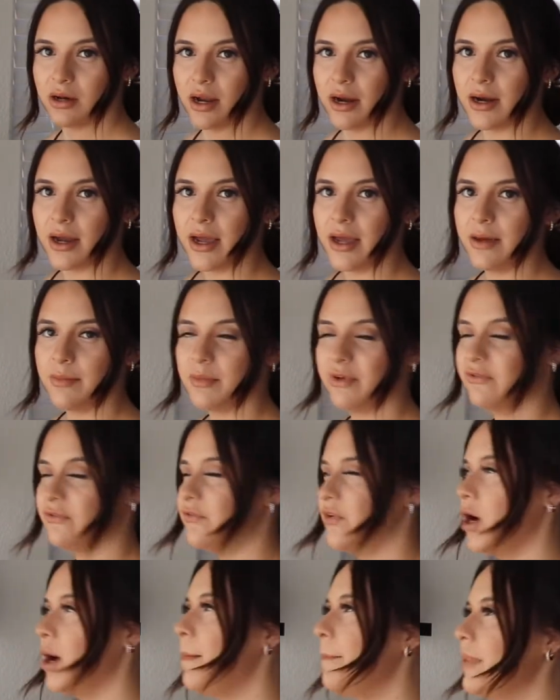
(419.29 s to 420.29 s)
and I am a
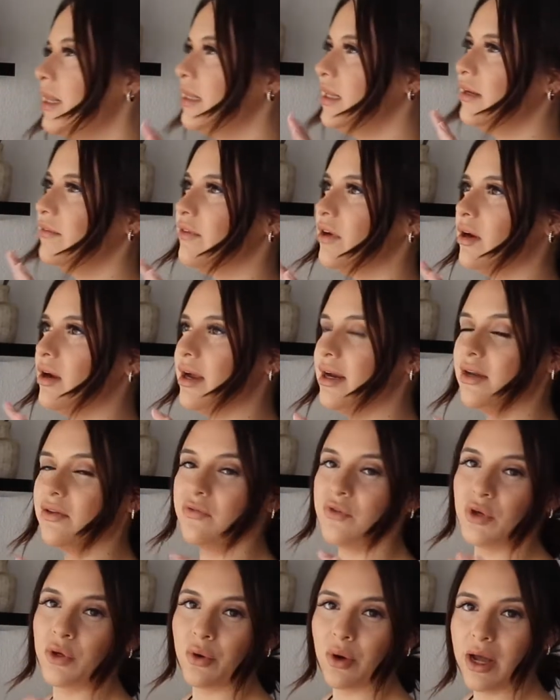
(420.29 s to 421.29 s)
firm believer in if
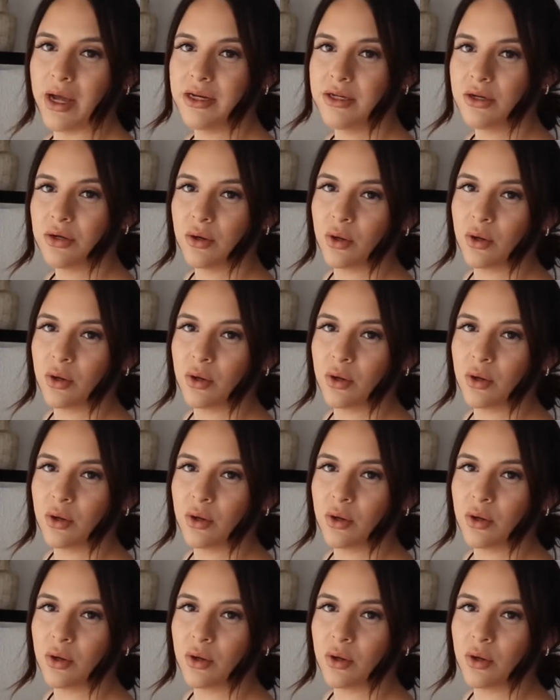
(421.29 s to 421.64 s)
you grind your